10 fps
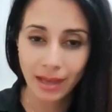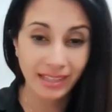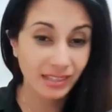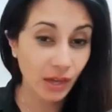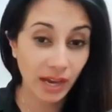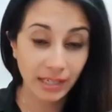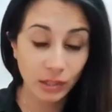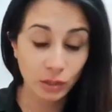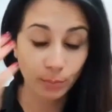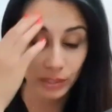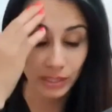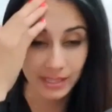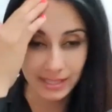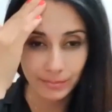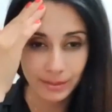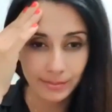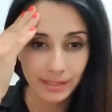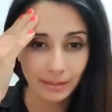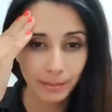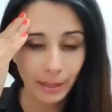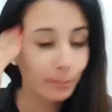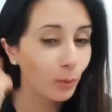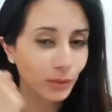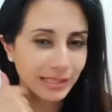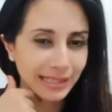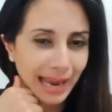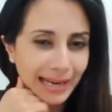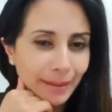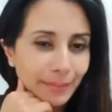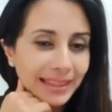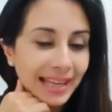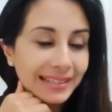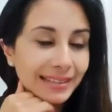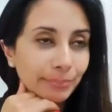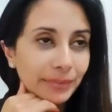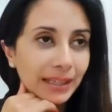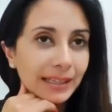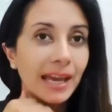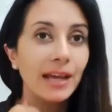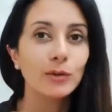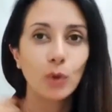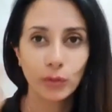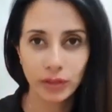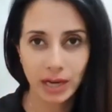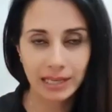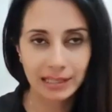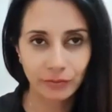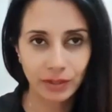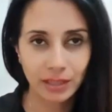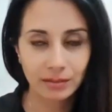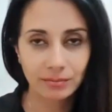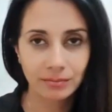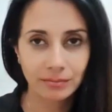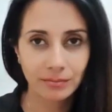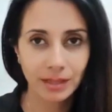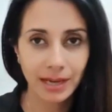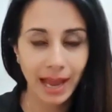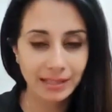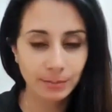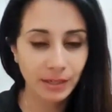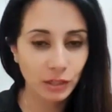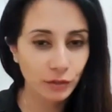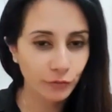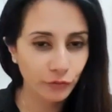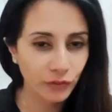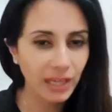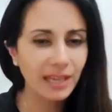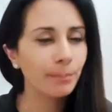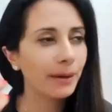anxiety and depression symptoms in menopause again? I mean, that's something, not that I live in an aspect of fear,